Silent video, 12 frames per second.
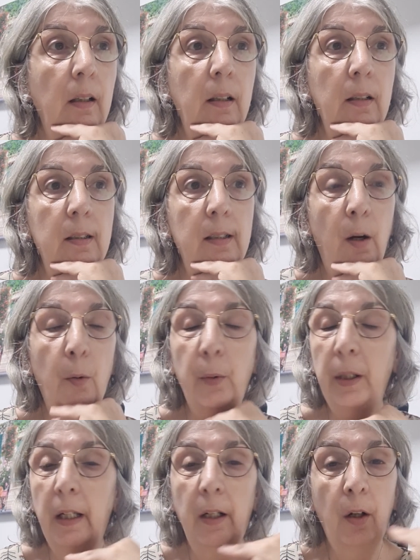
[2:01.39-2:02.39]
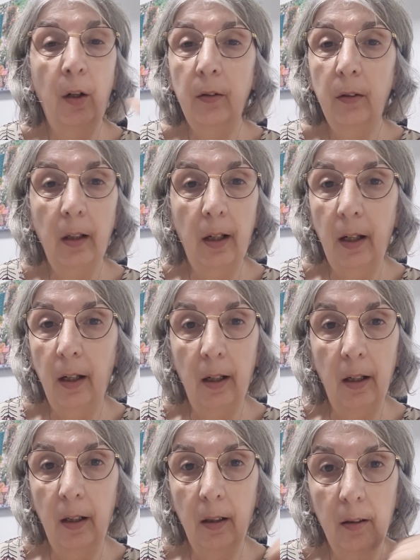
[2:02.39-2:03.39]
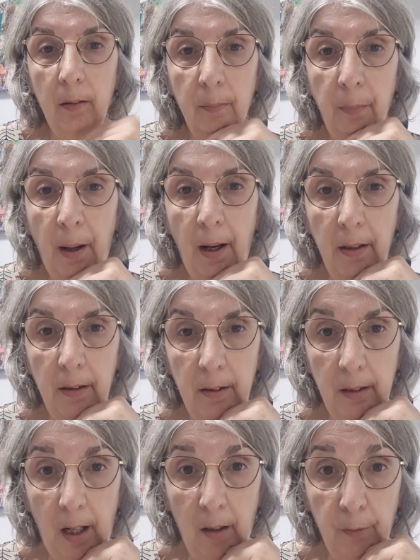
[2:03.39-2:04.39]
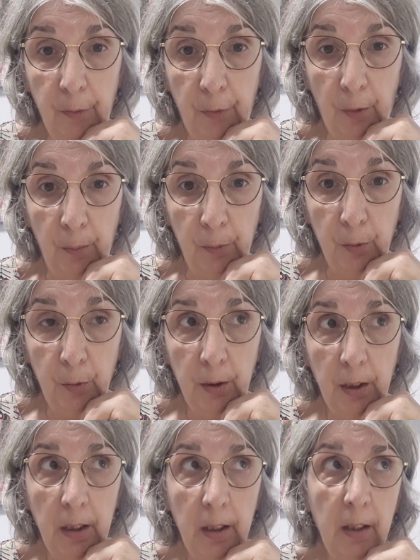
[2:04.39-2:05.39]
So we cannot buy yarn from Turkey.